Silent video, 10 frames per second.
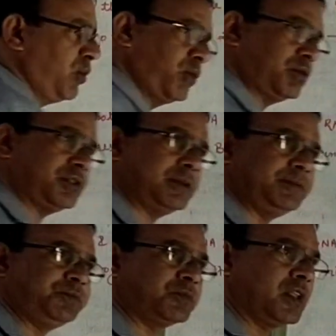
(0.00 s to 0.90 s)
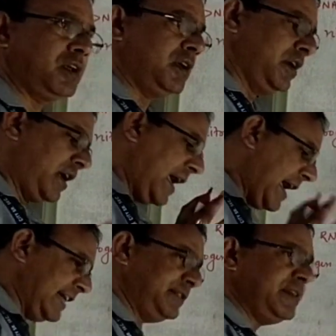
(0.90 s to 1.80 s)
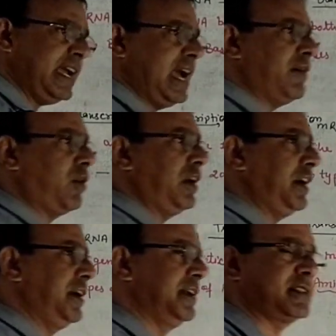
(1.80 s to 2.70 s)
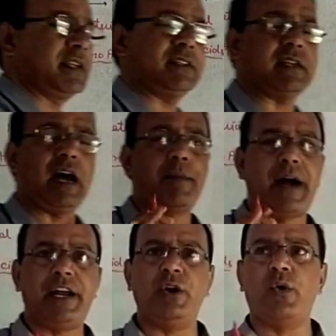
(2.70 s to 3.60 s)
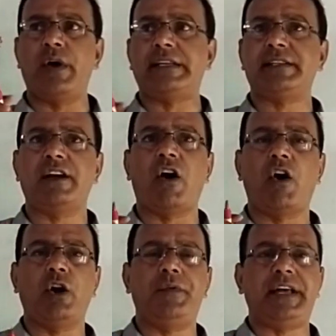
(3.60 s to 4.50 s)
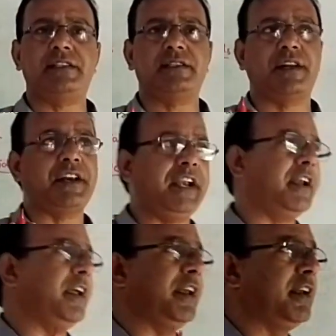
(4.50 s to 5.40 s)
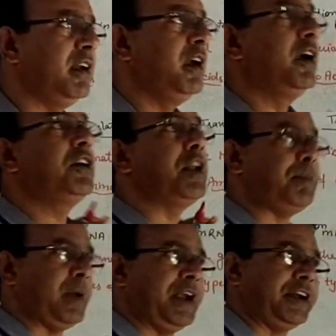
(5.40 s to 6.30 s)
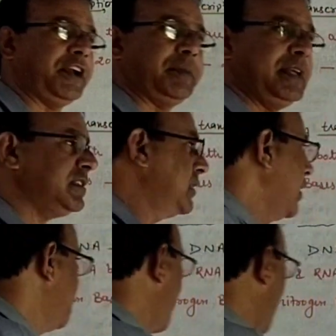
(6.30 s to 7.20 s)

codes? As we have already discussed, amino acid always read in triplet. It means we